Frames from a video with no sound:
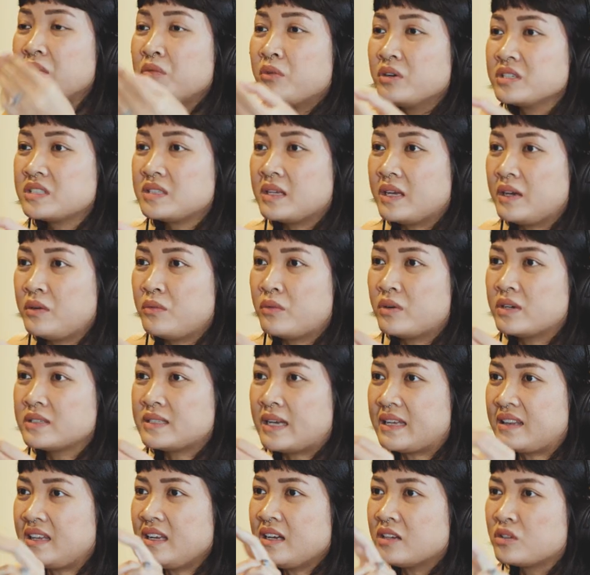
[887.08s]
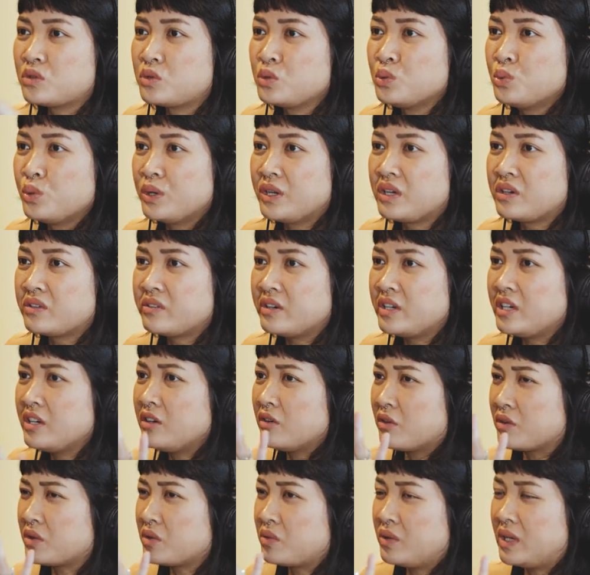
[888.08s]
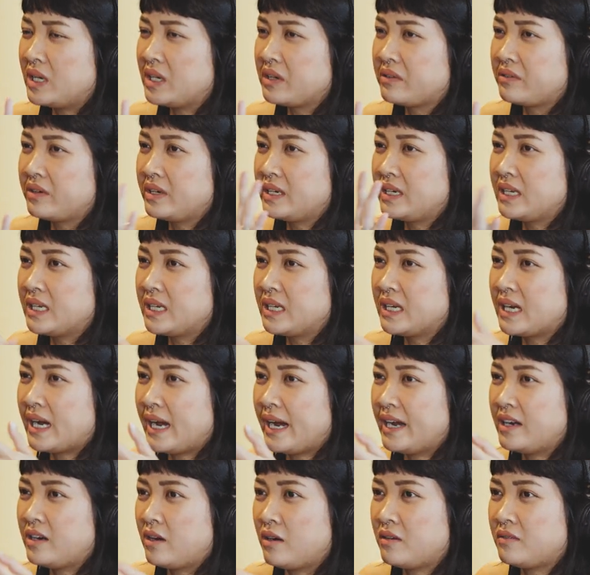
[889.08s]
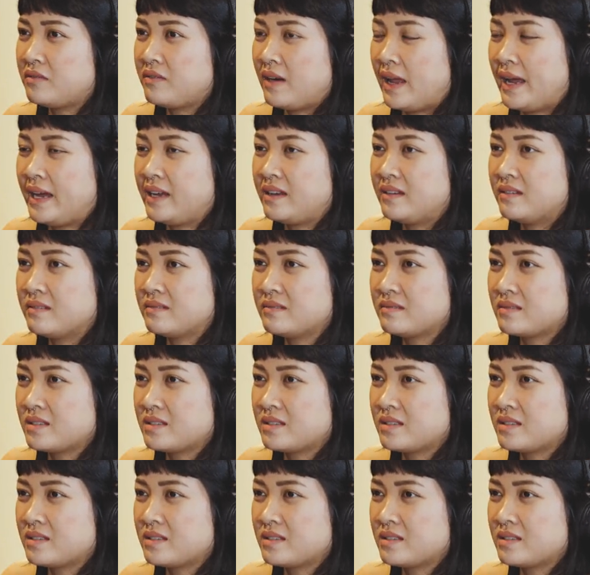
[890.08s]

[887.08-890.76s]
But yeah. it was it was I think a two ingredient or three ingredient kind of like